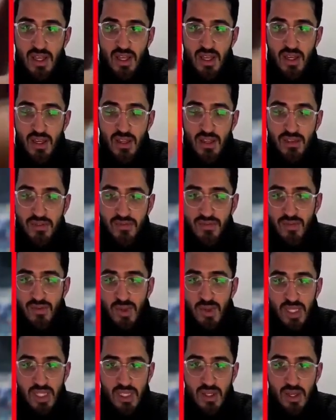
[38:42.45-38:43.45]
Another four.
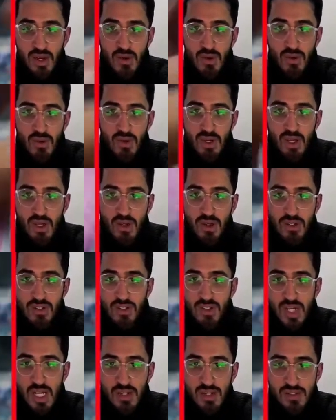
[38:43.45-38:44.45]
Coco,
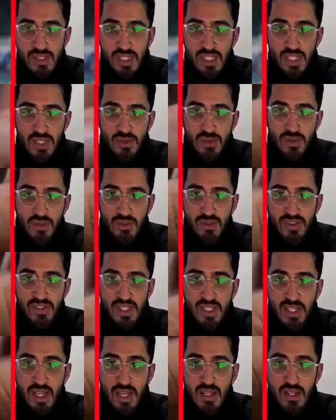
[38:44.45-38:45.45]
Drowsy, don't think we've seen
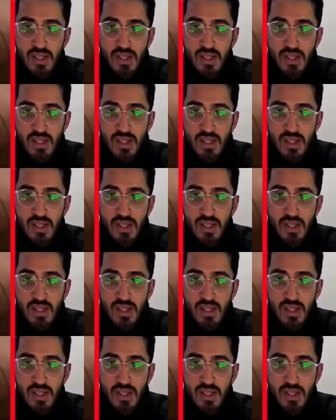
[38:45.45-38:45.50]
that.